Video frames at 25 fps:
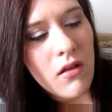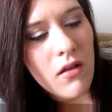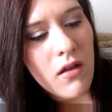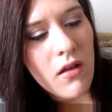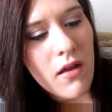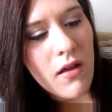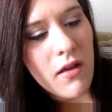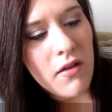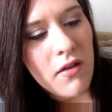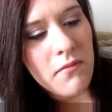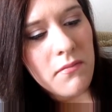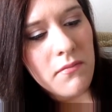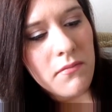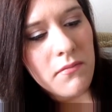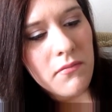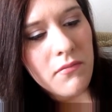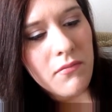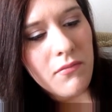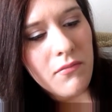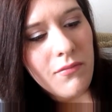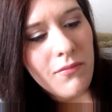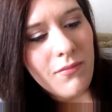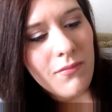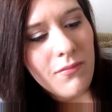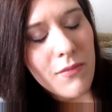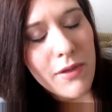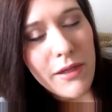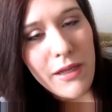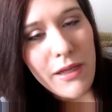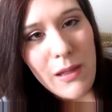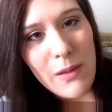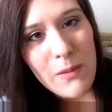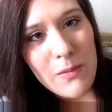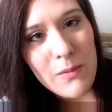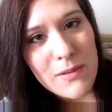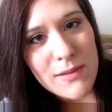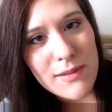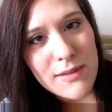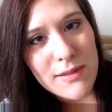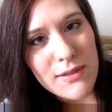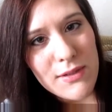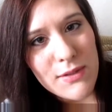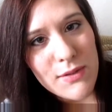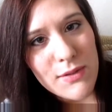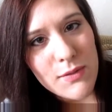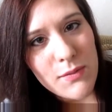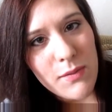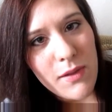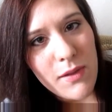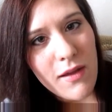Um, but he was such
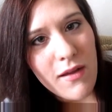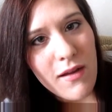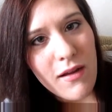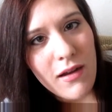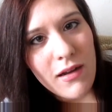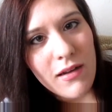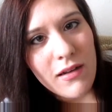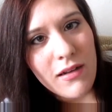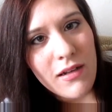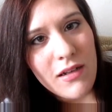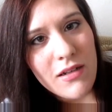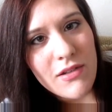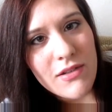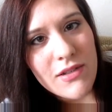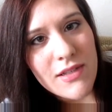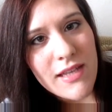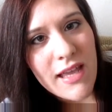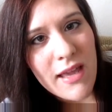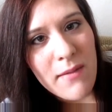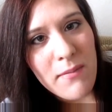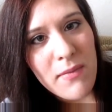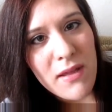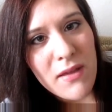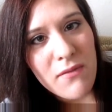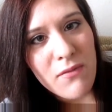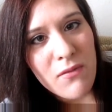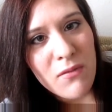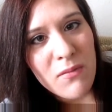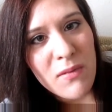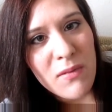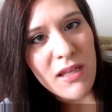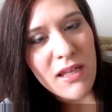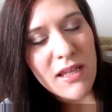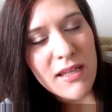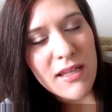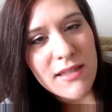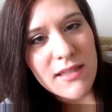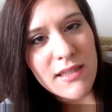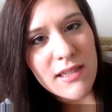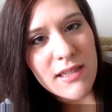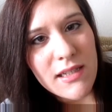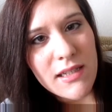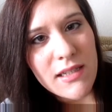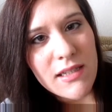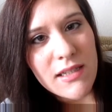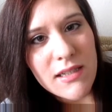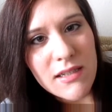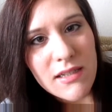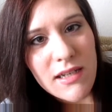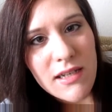a sweetheart. He just kept giving me
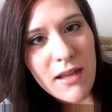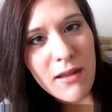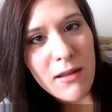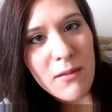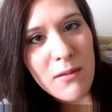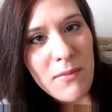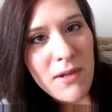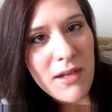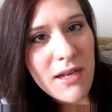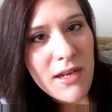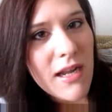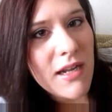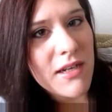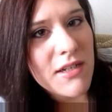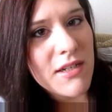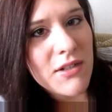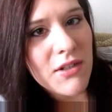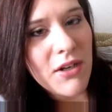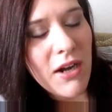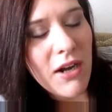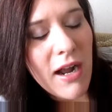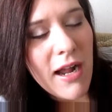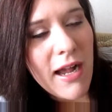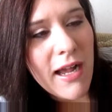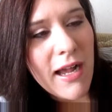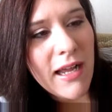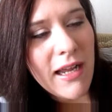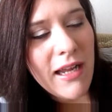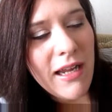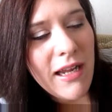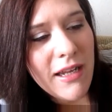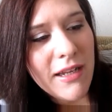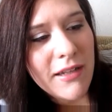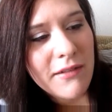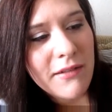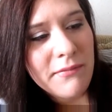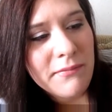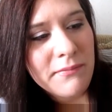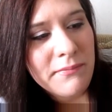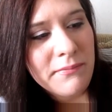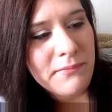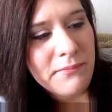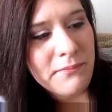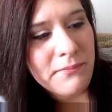kisses and telling me not to cry and